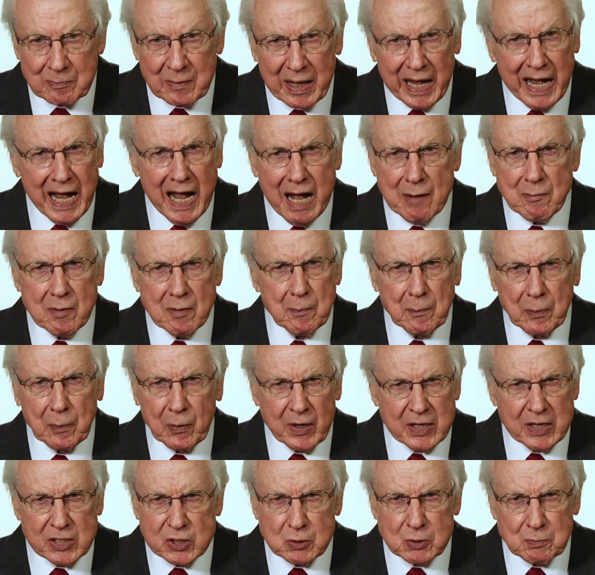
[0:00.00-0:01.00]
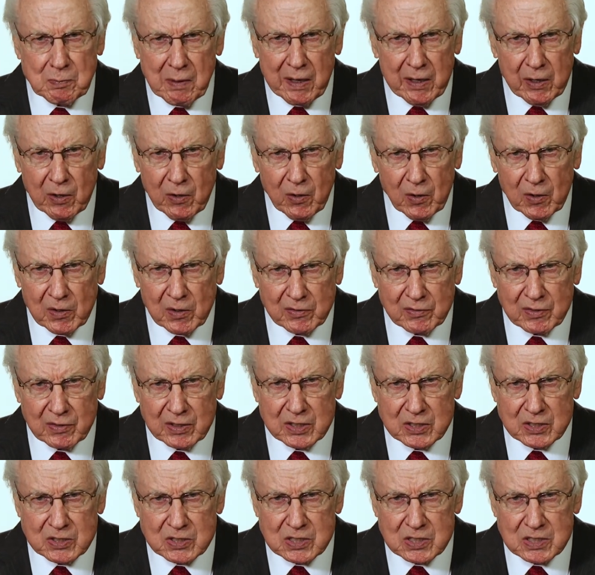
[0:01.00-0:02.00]
I'm oppressed by all of
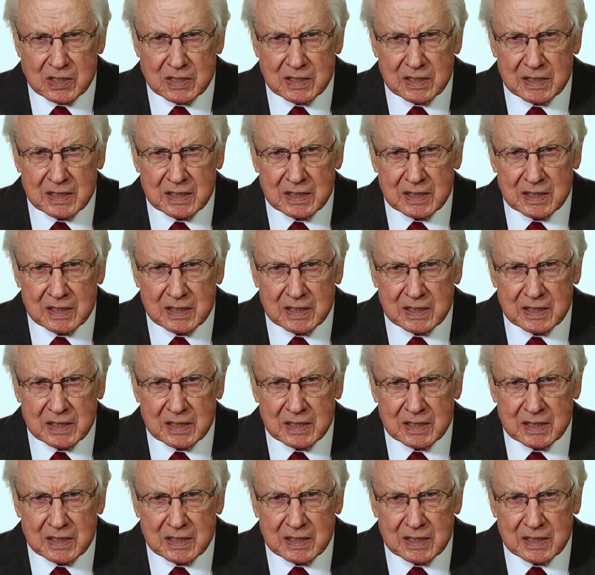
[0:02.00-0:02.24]
this.